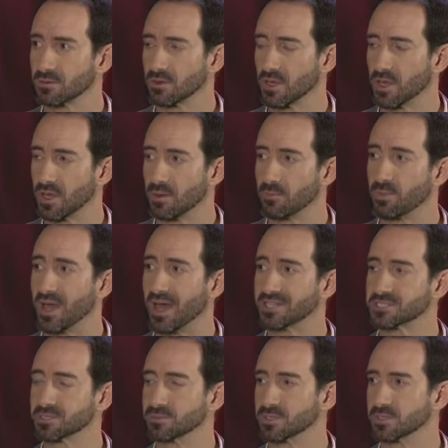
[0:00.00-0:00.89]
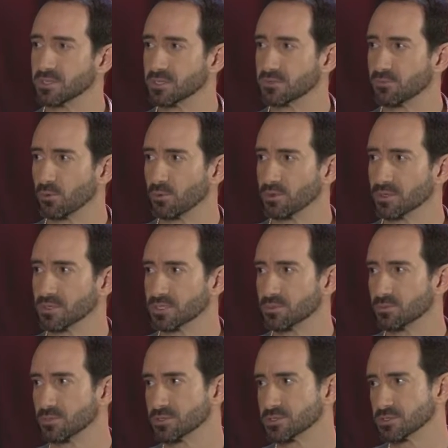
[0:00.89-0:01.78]
uh, possibility for the
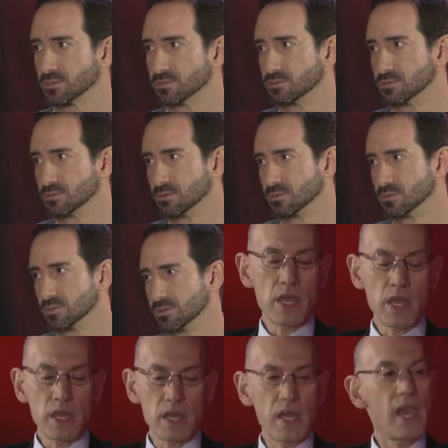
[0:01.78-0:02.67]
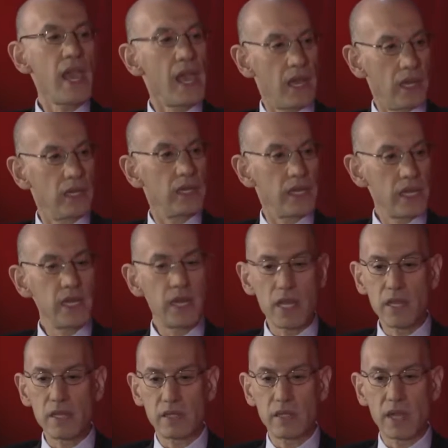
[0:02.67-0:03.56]
league to pursue? Uh, yeah, it
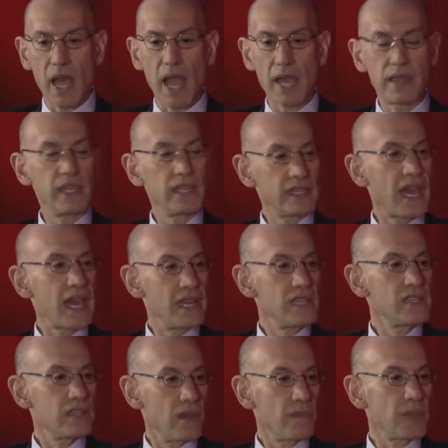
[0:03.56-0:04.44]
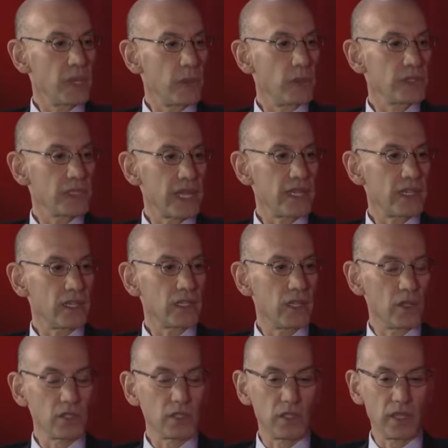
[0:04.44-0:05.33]
is. I think that is something we'll take a
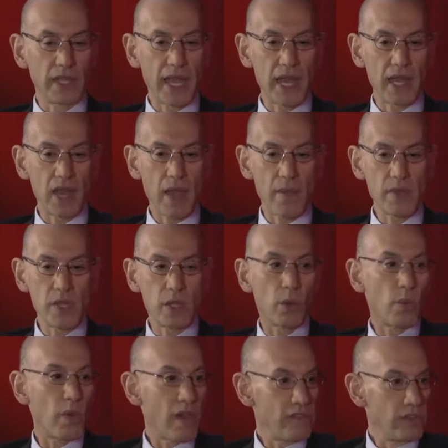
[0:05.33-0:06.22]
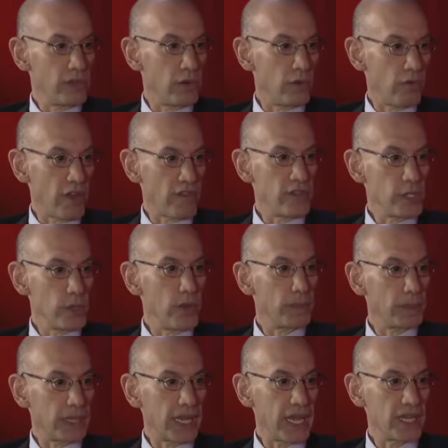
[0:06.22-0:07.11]
close look at. I mean, there are rev revenue
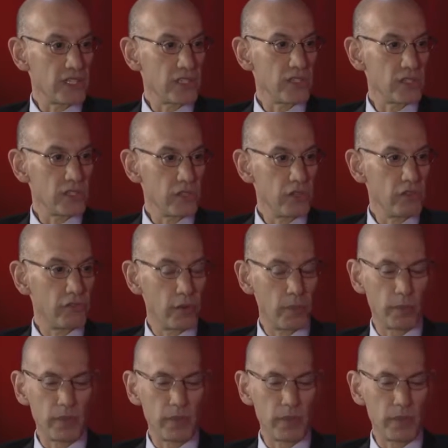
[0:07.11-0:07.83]
implications too for